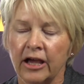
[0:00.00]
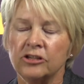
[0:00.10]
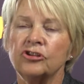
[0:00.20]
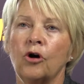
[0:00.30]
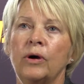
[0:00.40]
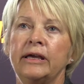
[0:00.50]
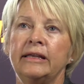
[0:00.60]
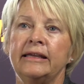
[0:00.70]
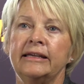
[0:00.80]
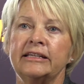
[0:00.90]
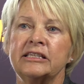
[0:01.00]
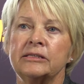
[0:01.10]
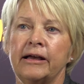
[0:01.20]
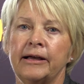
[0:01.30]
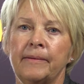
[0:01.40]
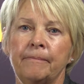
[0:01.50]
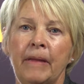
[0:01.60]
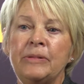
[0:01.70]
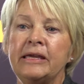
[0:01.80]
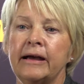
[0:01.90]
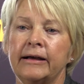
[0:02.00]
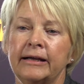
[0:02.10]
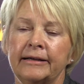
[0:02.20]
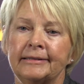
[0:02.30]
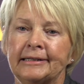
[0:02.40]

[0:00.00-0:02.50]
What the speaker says: So it is maybe a